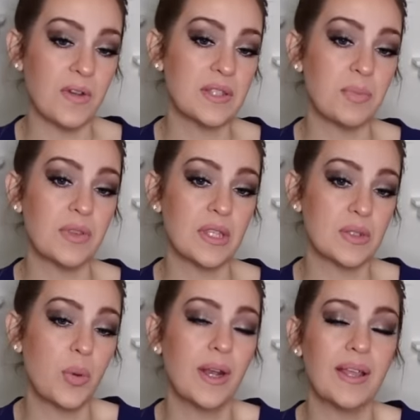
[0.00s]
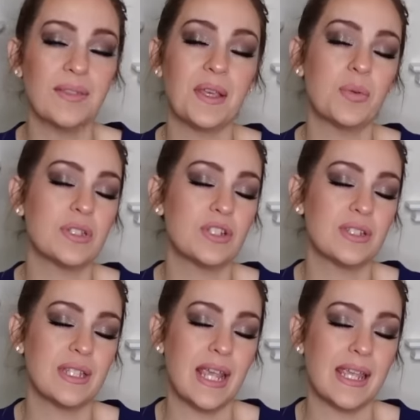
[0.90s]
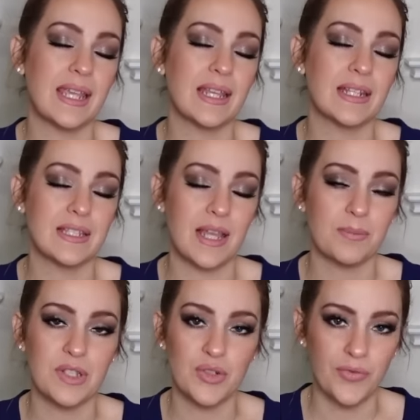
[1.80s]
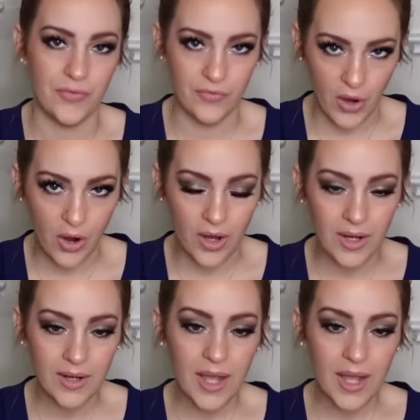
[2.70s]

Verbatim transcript: but this one I think was just taking it a step too far.